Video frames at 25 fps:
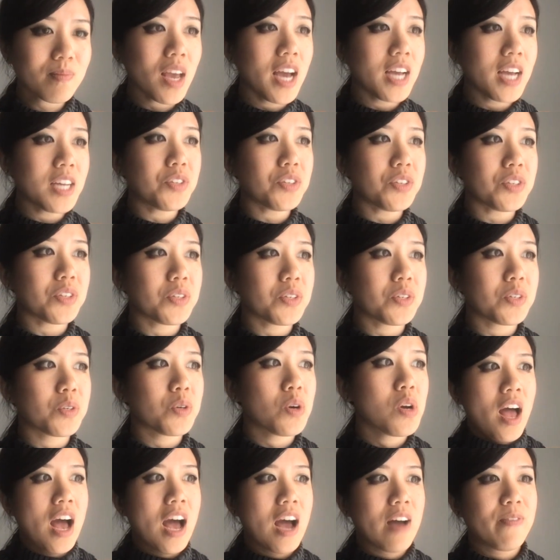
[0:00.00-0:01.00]
I
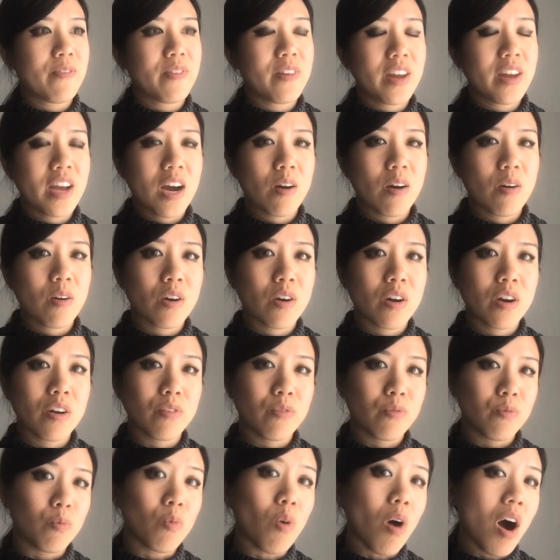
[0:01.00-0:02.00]
do 1/2 hour
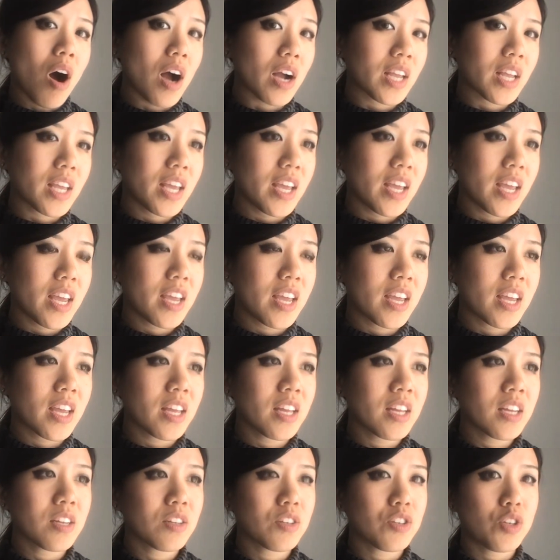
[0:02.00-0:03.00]
of
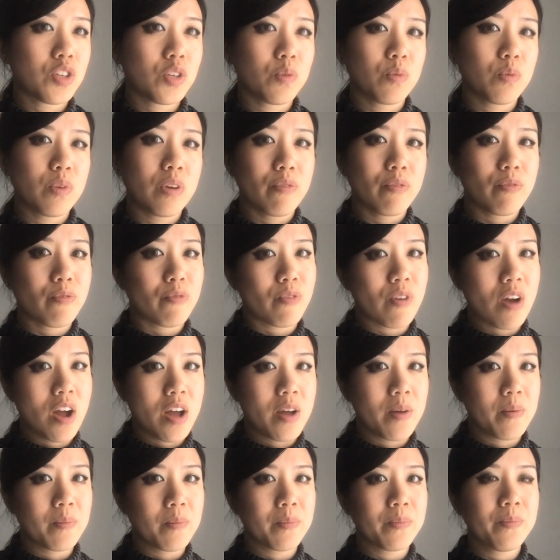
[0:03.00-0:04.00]
walking to and
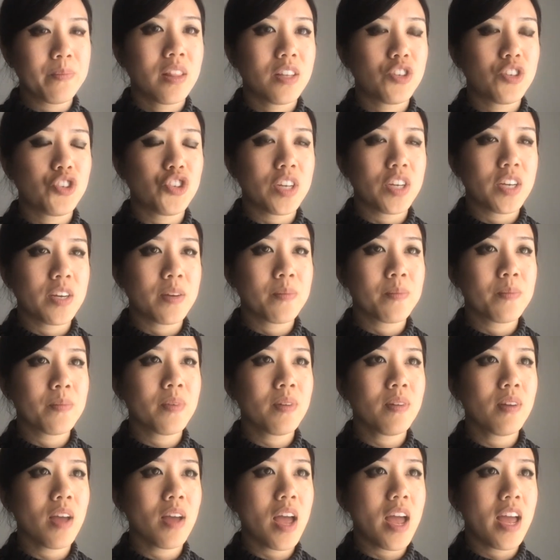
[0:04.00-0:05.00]
from the gym
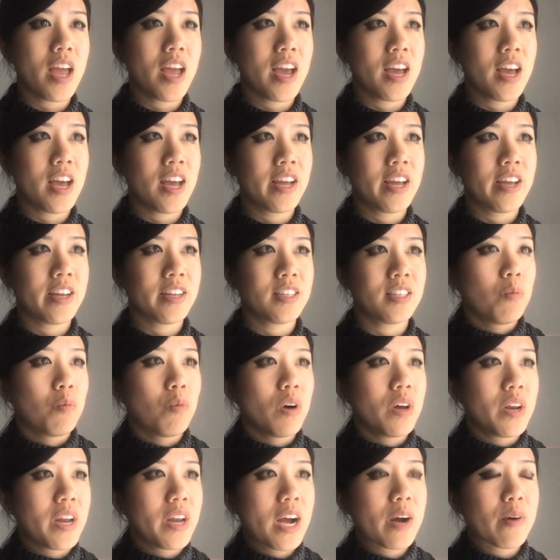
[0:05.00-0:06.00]
and
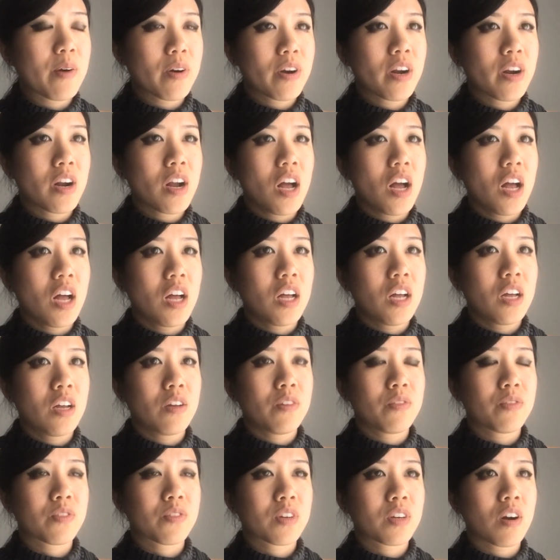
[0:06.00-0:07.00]
1 hour
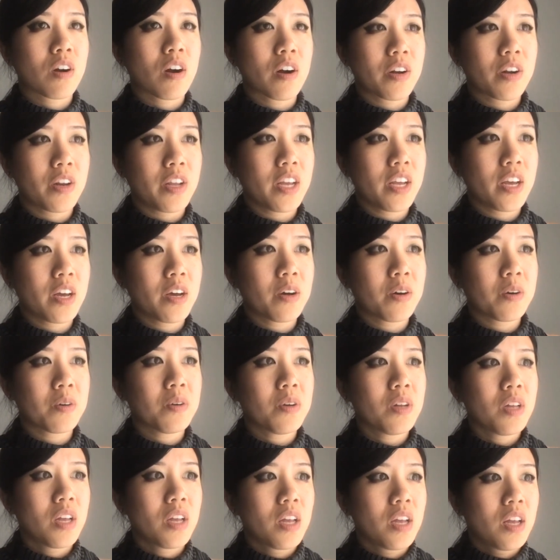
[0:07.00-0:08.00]
of
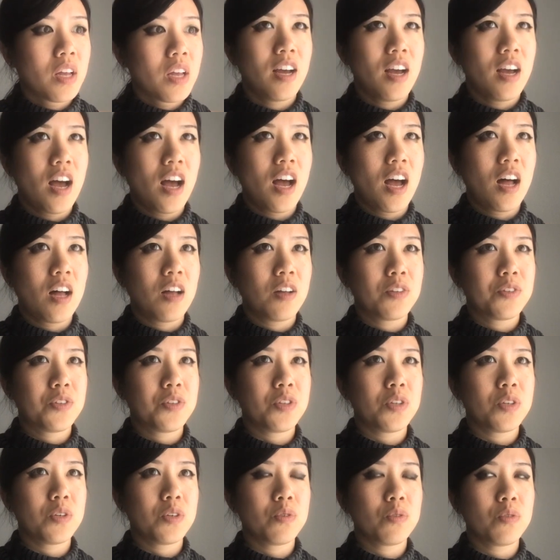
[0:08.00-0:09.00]
cardio. I'll
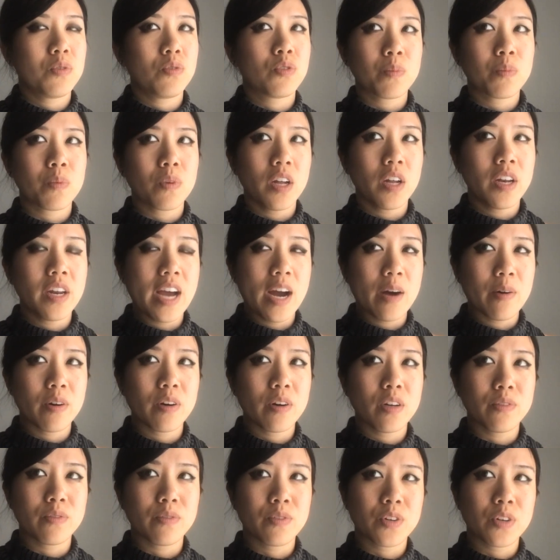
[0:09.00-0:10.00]
do 1
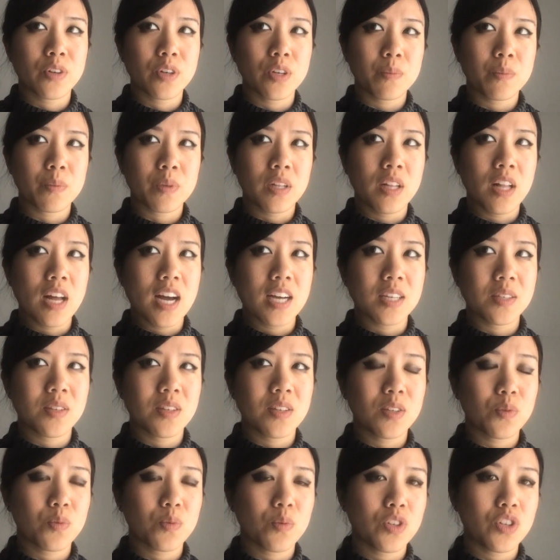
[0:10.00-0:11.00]
hour of group
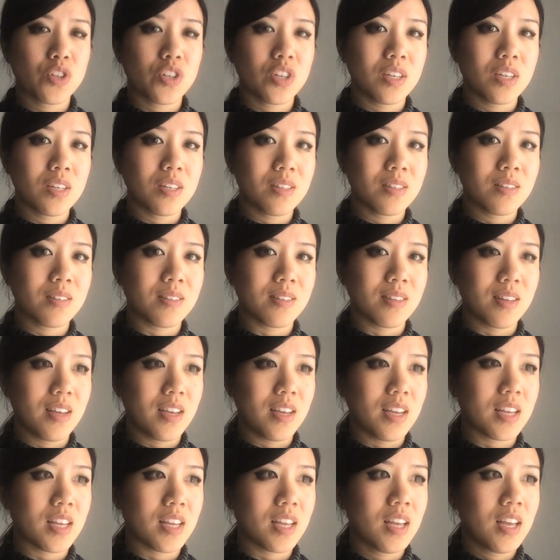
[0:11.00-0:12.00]
classes, which is
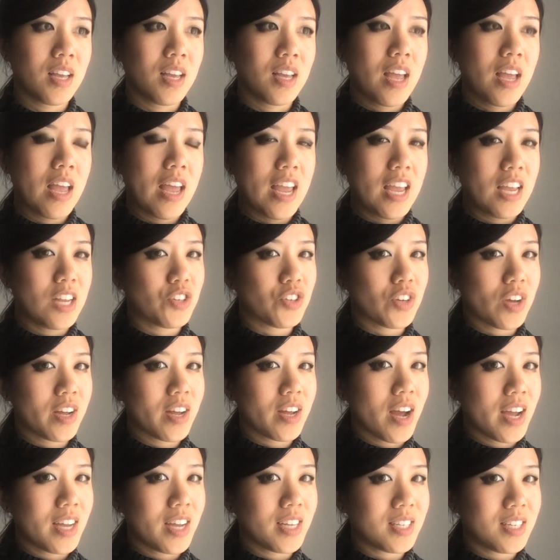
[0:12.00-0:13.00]
like
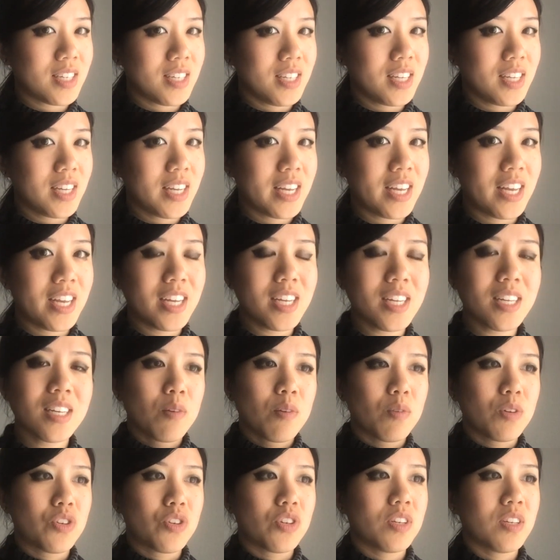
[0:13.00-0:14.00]
HIIT, HIIT,
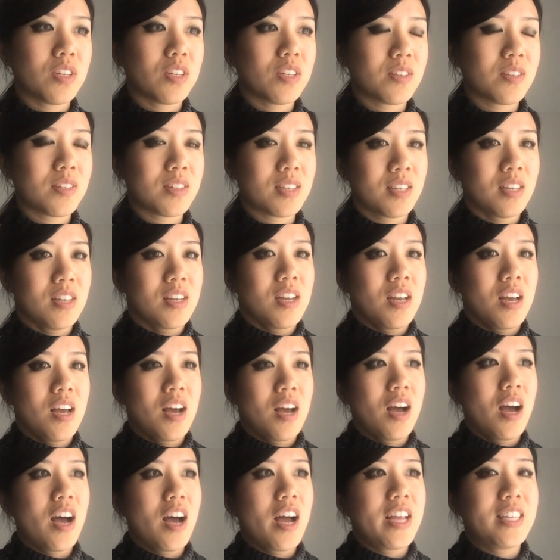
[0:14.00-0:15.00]
which is
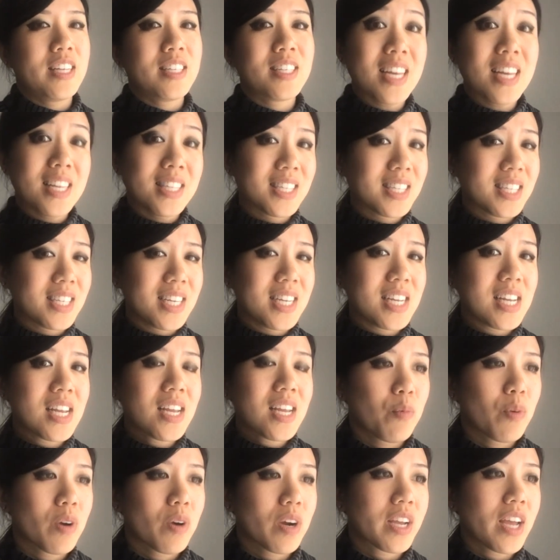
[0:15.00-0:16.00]
high
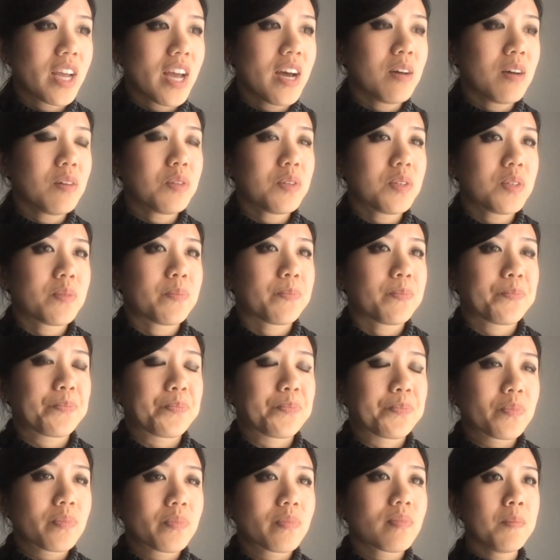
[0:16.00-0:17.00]
intensity workouts.
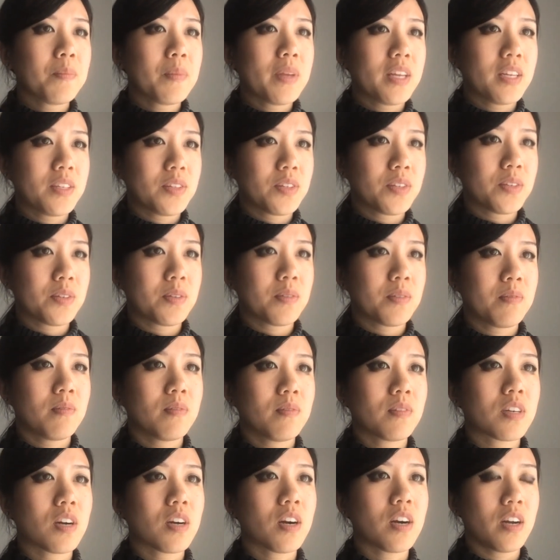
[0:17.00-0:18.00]
It's
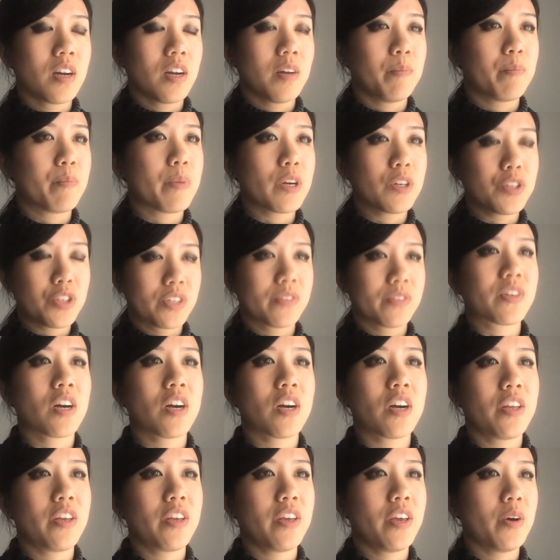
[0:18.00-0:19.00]
a burst of
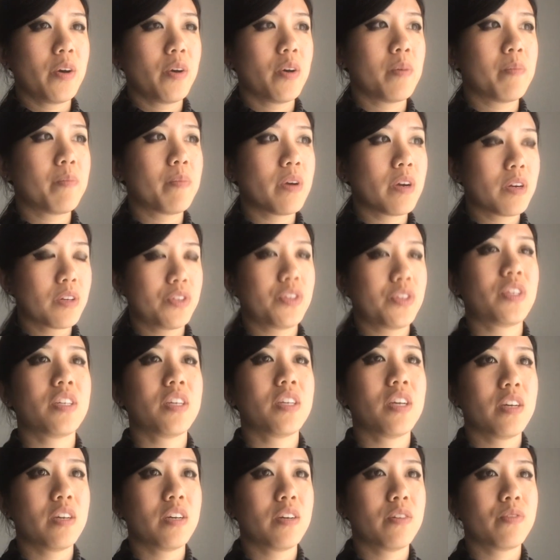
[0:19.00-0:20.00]
cardio, a burst
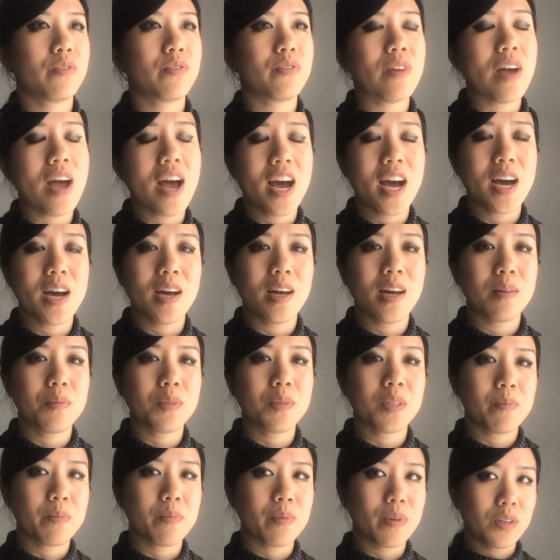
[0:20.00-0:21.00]
of
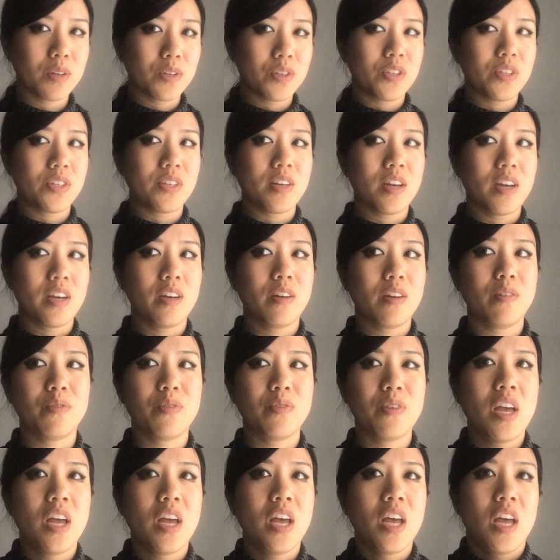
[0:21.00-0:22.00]
abs, a burst
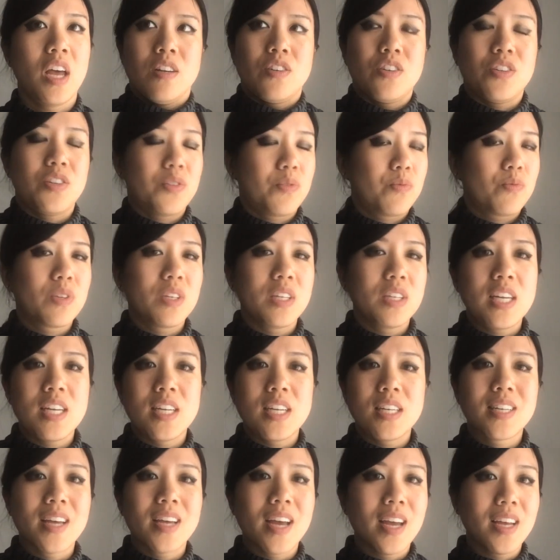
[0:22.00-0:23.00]
of just really
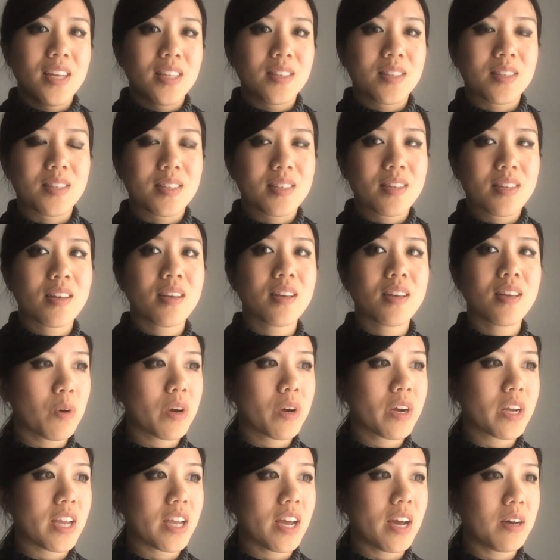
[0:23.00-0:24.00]
intense
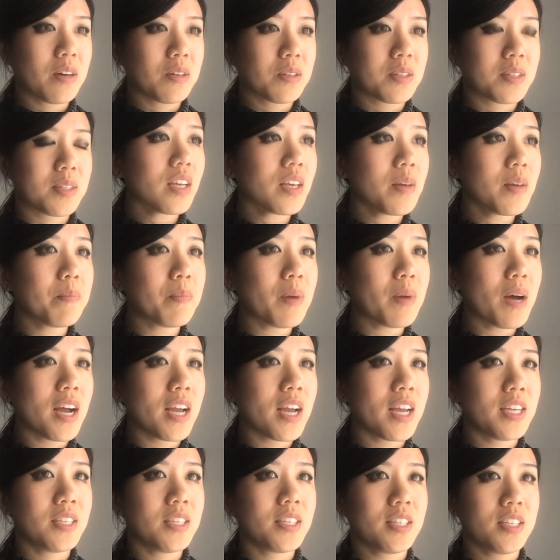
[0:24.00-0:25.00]
workouts
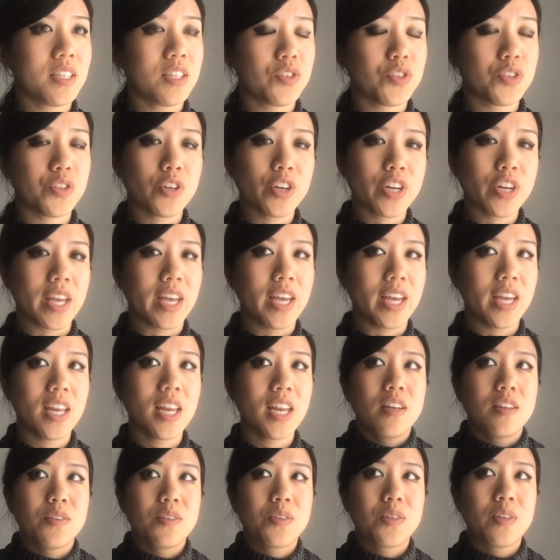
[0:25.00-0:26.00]
combined in a circuit
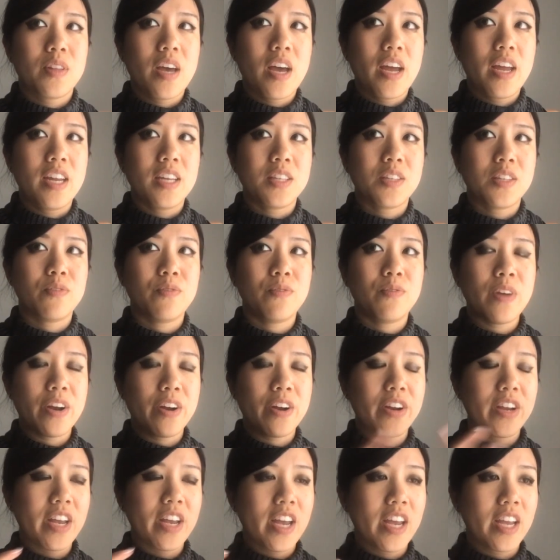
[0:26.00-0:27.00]
so that it's
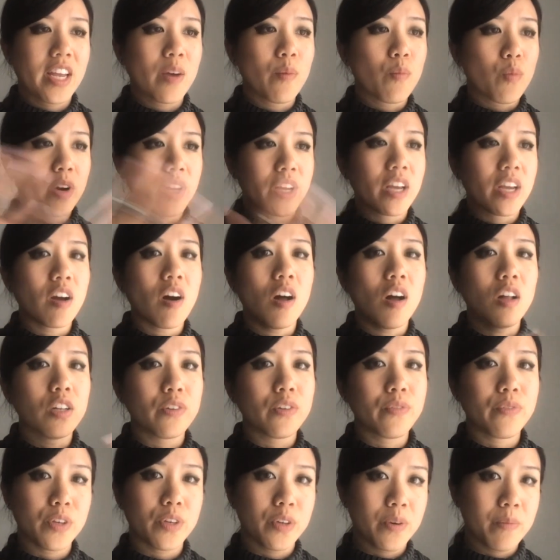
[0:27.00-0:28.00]
varying and working all
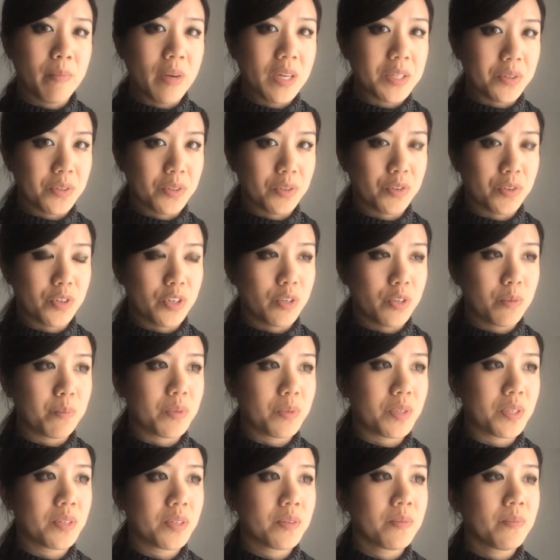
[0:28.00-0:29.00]
of your muscle
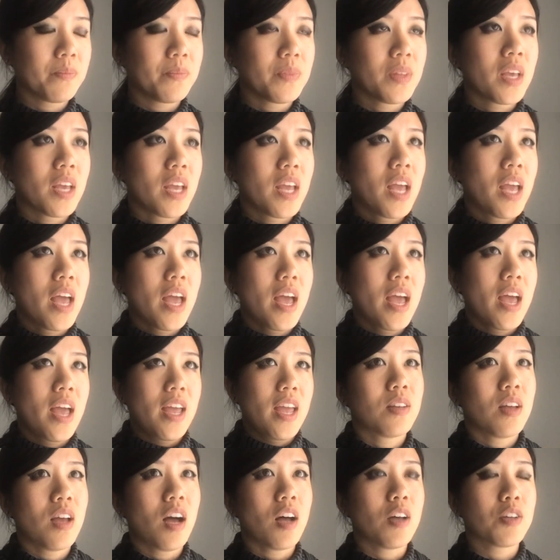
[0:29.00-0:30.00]
groups.
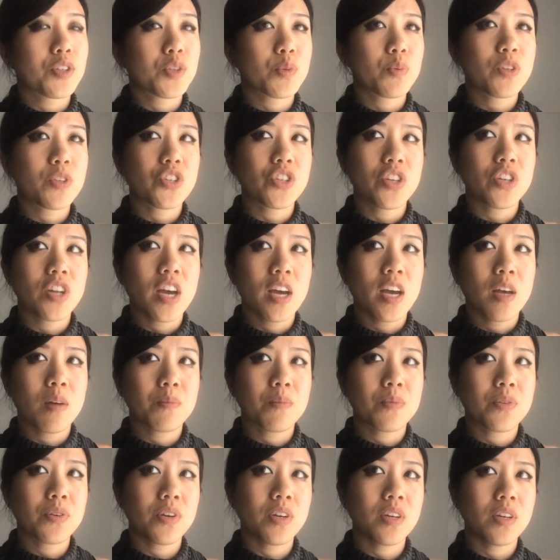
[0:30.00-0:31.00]
I'll switch it
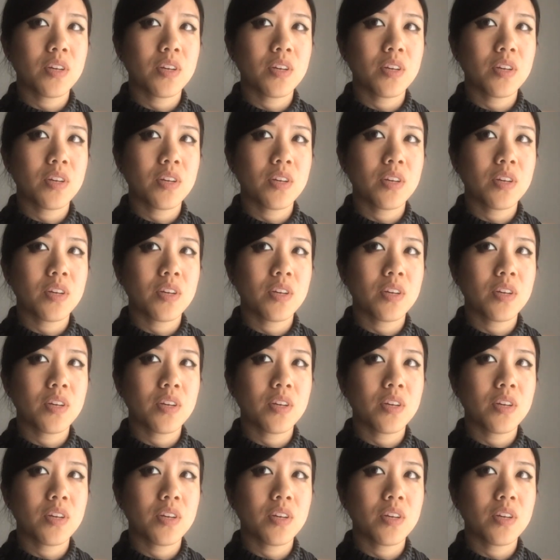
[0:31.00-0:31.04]
up.